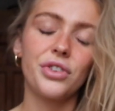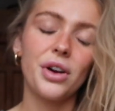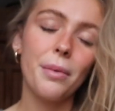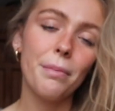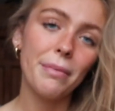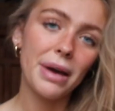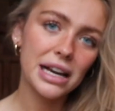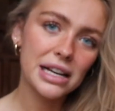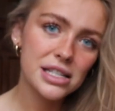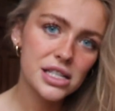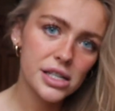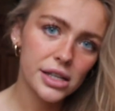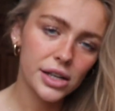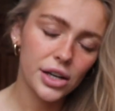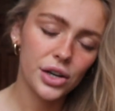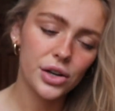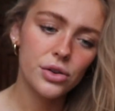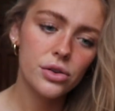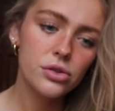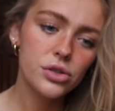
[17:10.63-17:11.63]
from
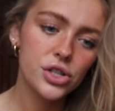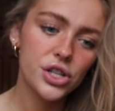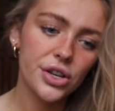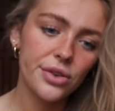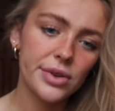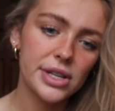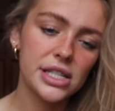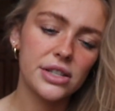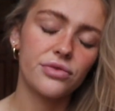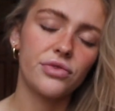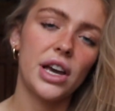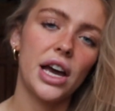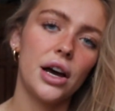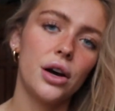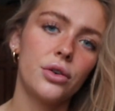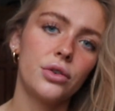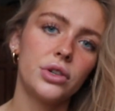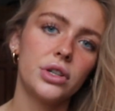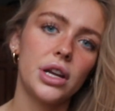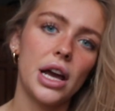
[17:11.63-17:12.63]
Mexico. She was
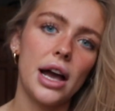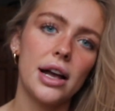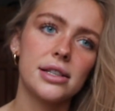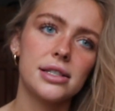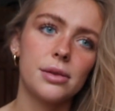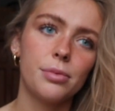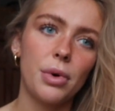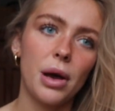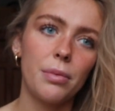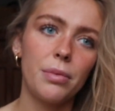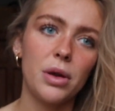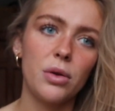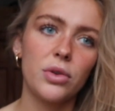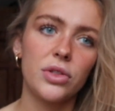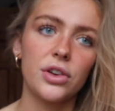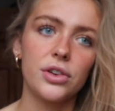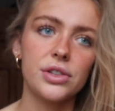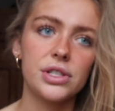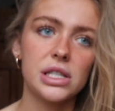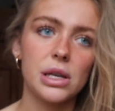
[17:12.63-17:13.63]
found as a puppy
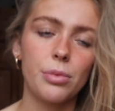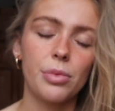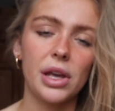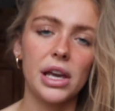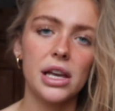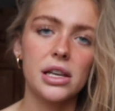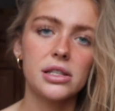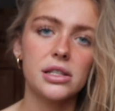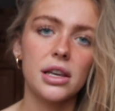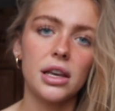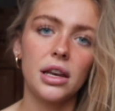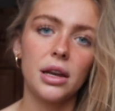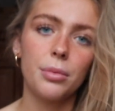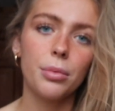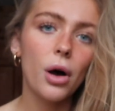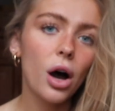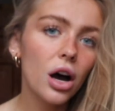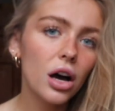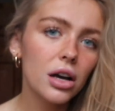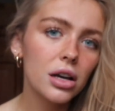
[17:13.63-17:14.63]
with her siblings in a
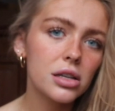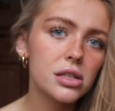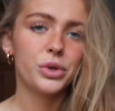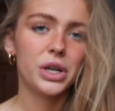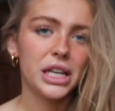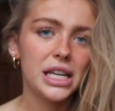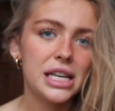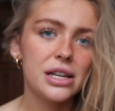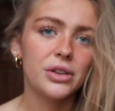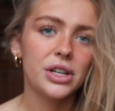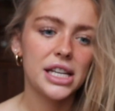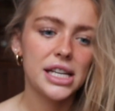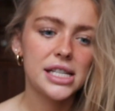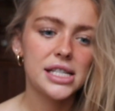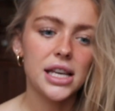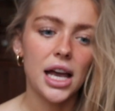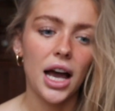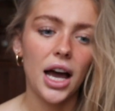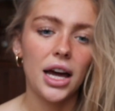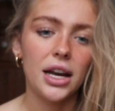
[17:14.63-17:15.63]
box. Really, really
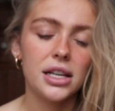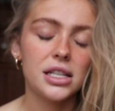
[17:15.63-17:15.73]
sad.